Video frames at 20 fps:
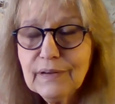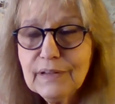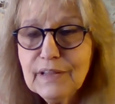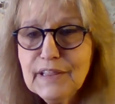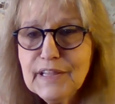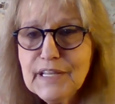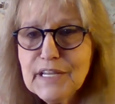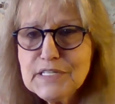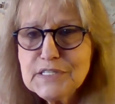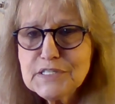
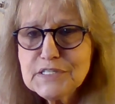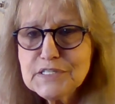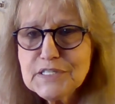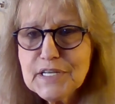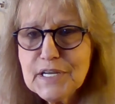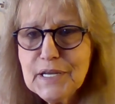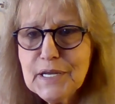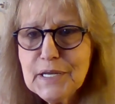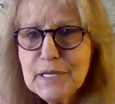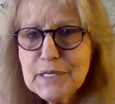this
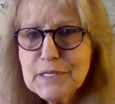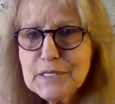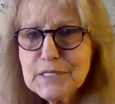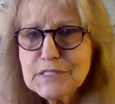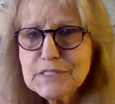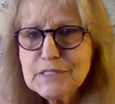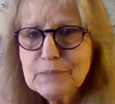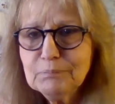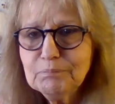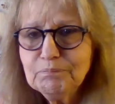
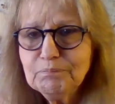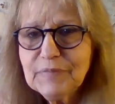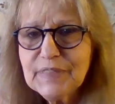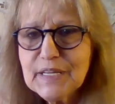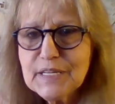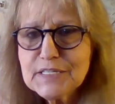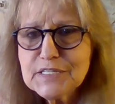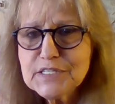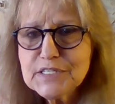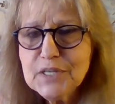is
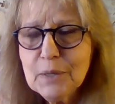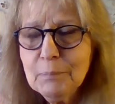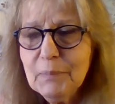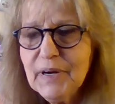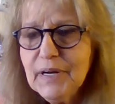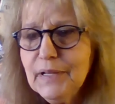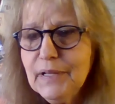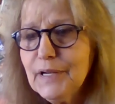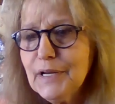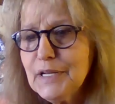
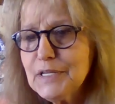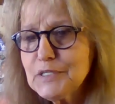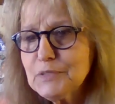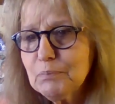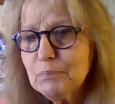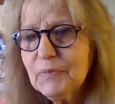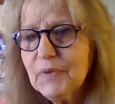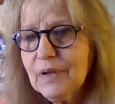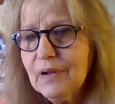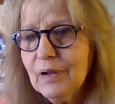somebody that is
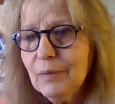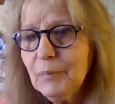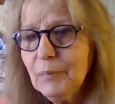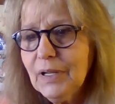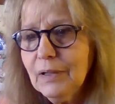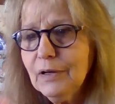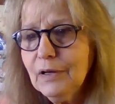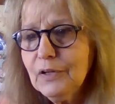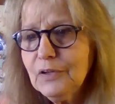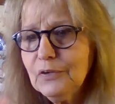
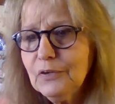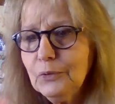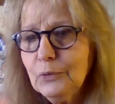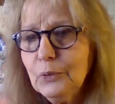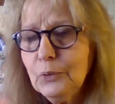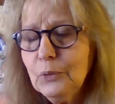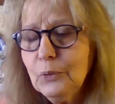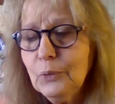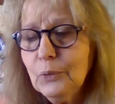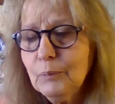coming
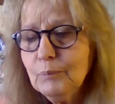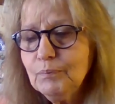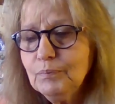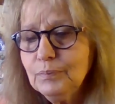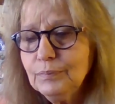into